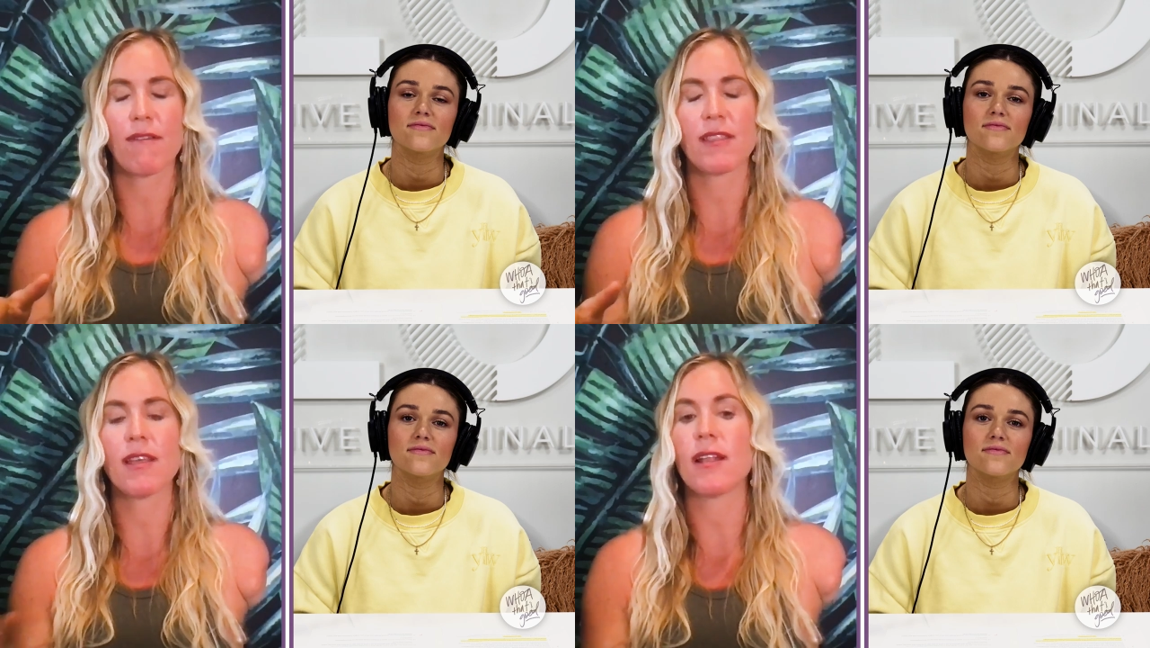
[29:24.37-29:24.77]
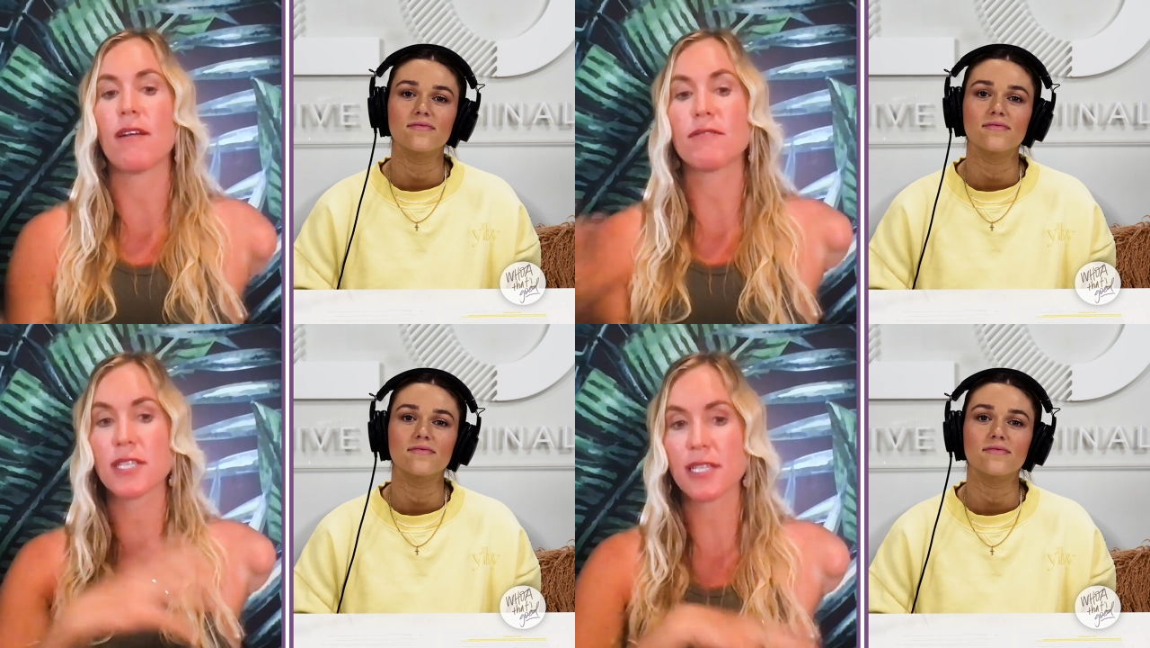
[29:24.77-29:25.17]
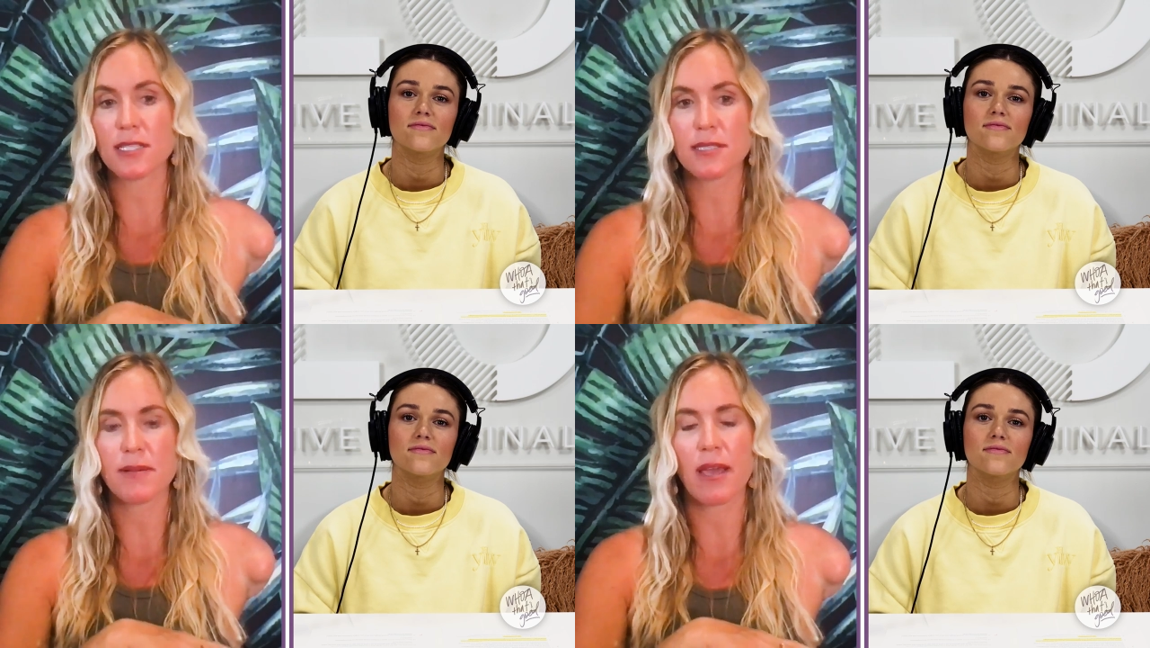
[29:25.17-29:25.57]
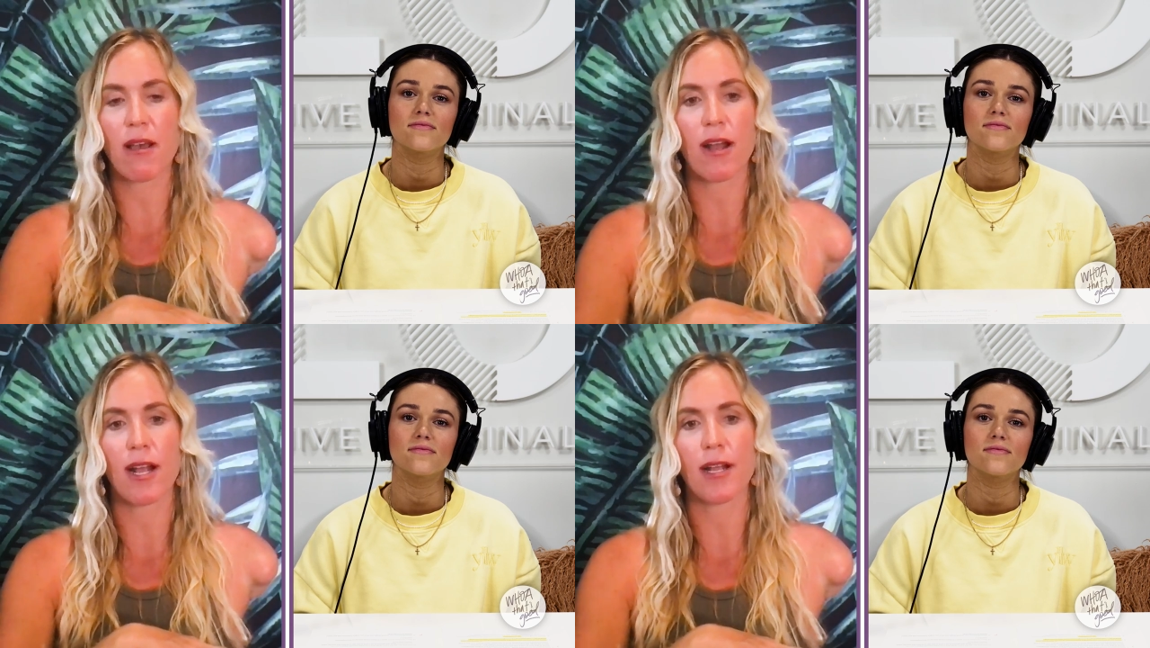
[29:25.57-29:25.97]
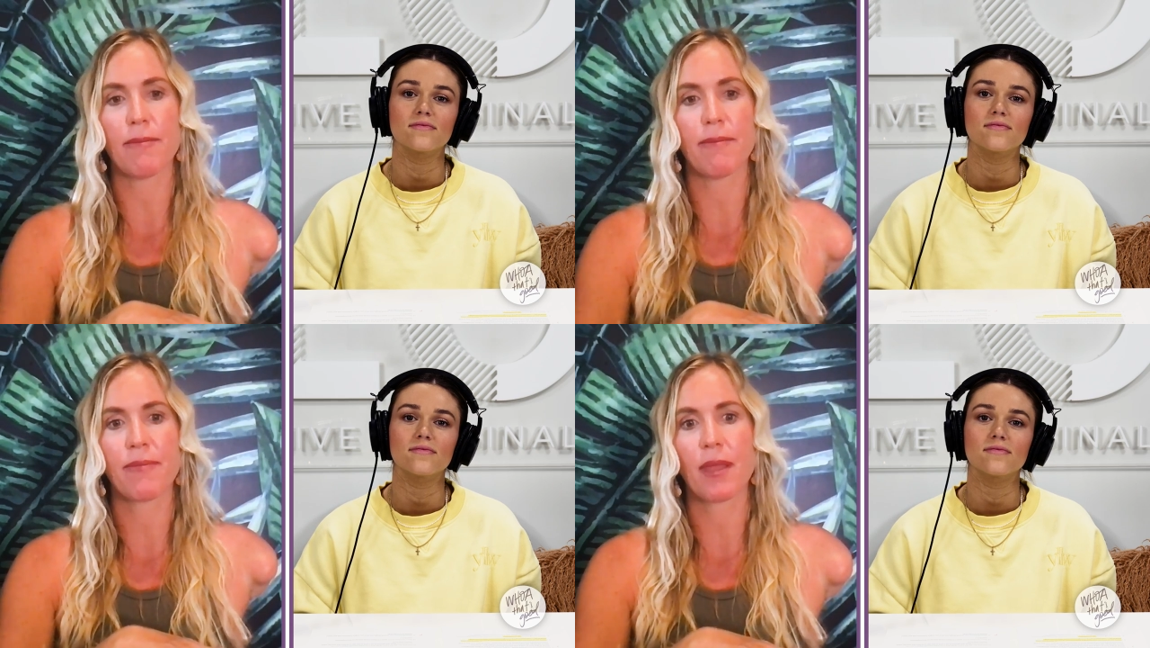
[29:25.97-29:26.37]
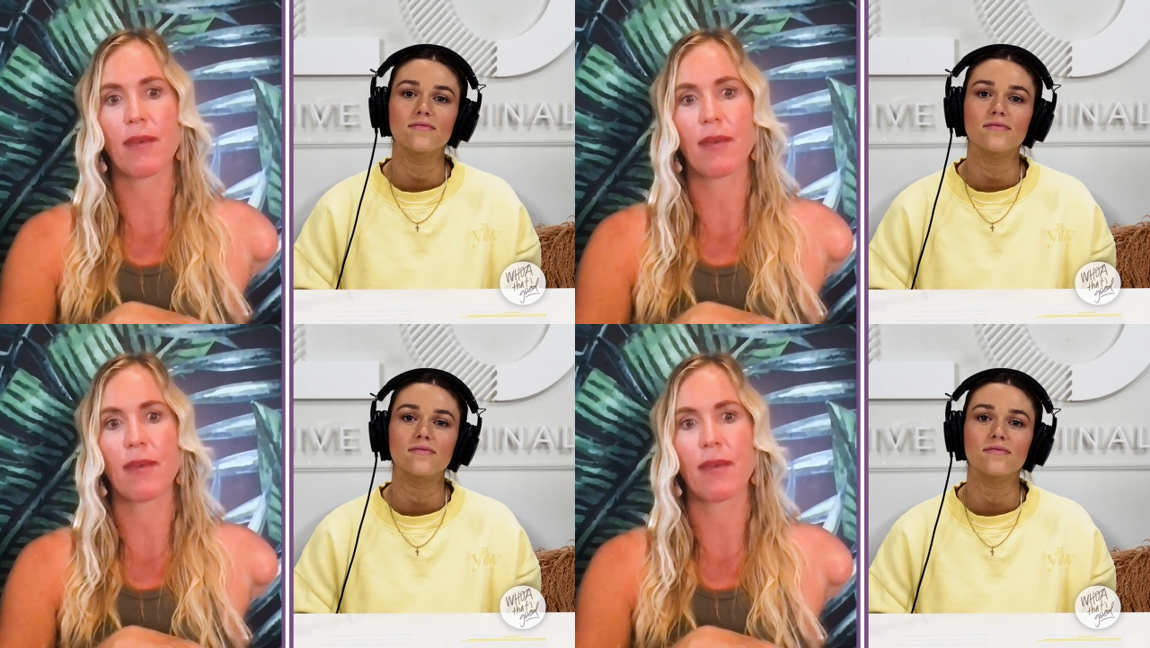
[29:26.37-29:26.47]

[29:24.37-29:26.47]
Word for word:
Speaker 1: And then after I lost my arm,